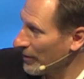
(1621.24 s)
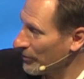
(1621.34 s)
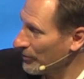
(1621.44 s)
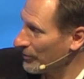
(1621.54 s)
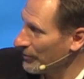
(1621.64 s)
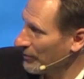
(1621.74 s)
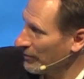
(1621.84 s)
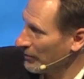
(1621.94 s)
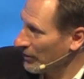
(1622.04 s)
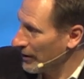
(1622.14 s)
panels and
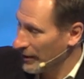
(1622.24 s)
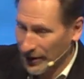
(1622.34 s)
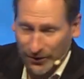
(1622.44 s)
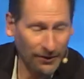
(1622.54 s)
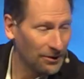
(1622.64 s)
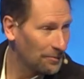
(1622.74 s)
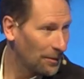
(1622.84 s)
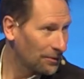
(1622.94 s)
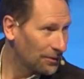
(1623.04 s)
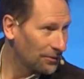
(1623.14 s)
go out to
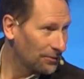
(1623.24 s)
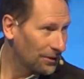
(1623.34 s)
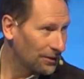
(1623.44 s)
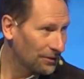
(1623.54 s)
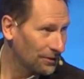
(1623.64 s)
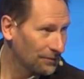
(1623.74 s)
public consultation.